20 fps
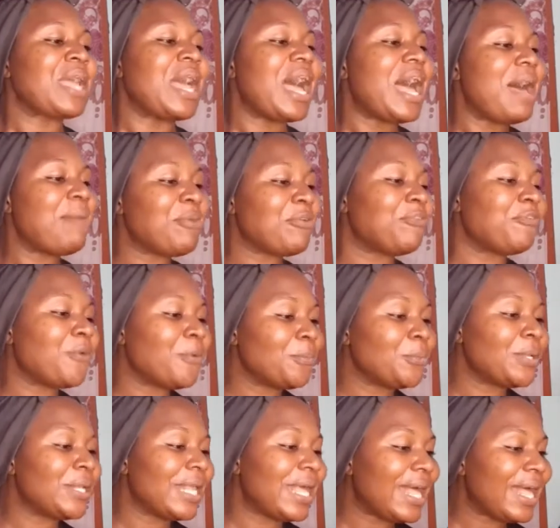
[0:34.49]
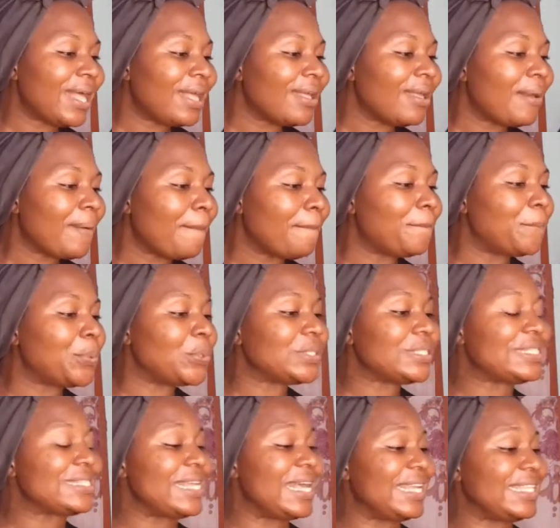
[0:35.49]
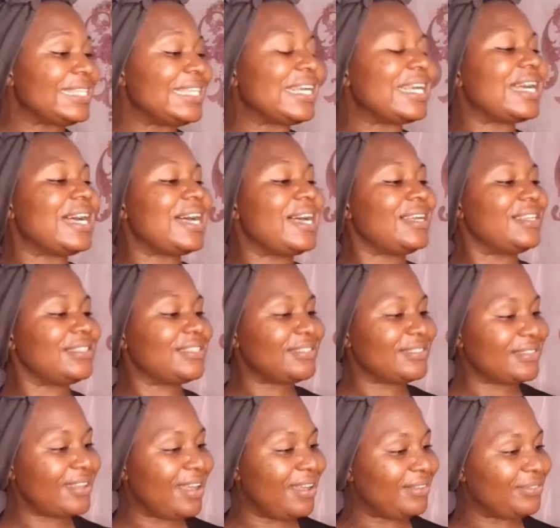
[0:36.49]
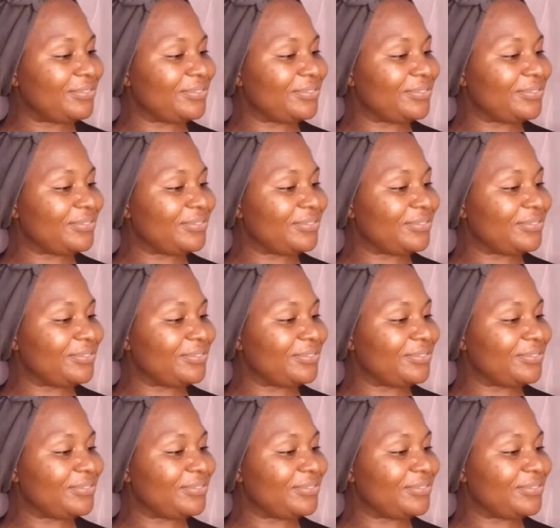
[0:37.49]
I'm a formula botanical staff.